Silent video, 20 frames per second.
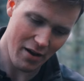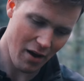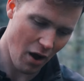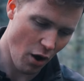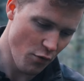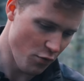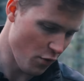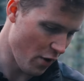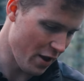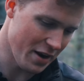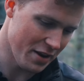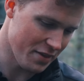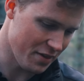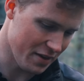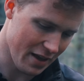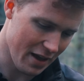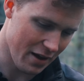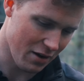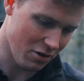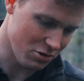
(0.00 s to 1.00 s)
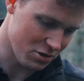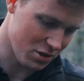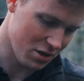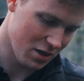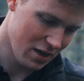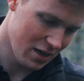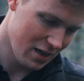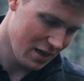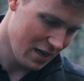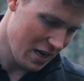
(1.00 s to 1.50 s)
over anything else,
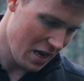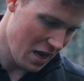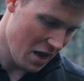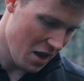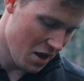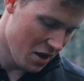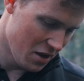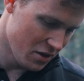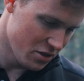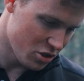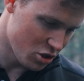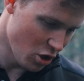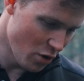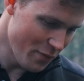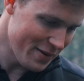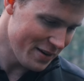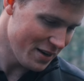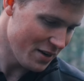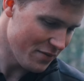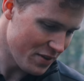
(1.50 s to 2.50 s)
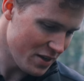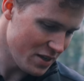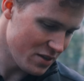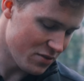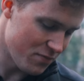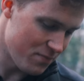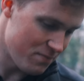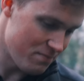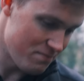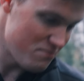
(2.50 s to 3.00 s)
so many of
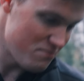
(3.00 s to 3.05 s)
these